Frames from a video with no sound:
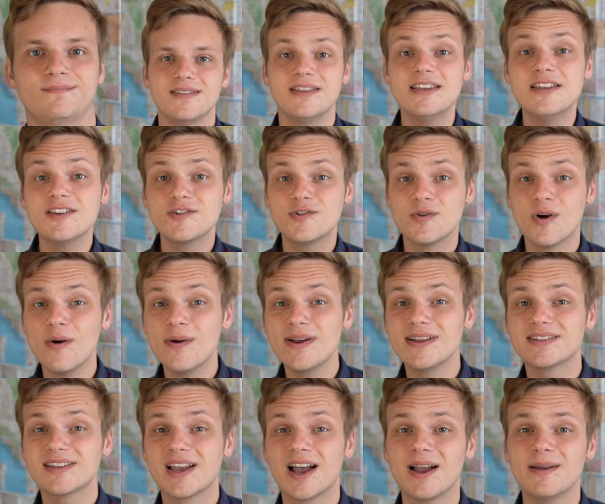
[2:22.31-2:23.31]
These
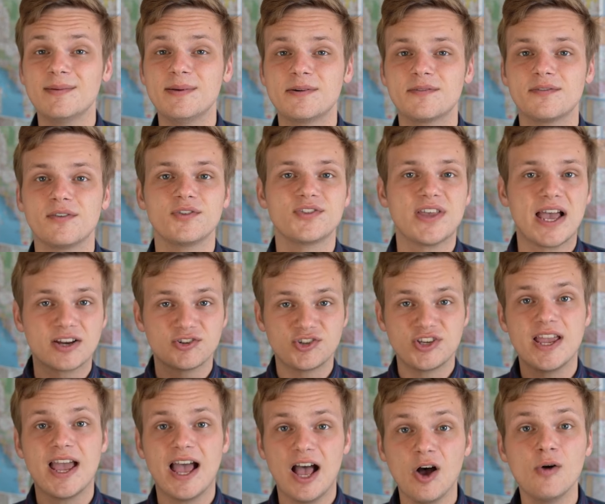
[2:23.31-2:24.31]
growing time intervals
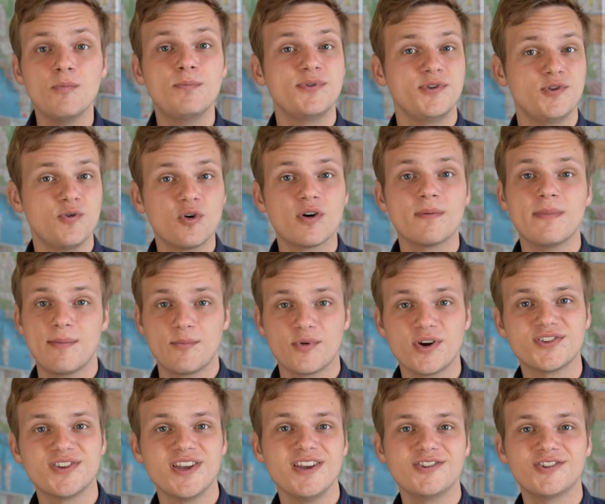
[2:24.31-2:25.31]
actually help your
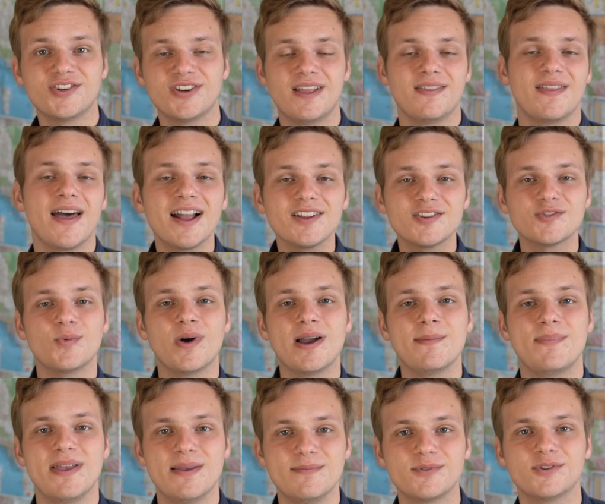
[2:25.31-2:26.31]
memorization, and that's why
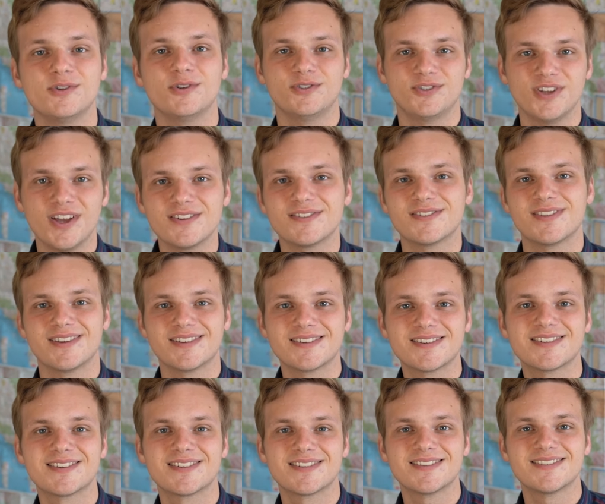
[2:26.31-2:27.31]
Pimsleur does
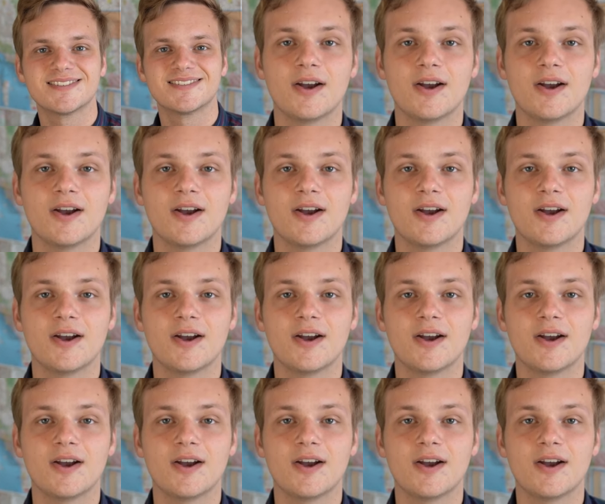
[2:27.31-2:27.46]
this.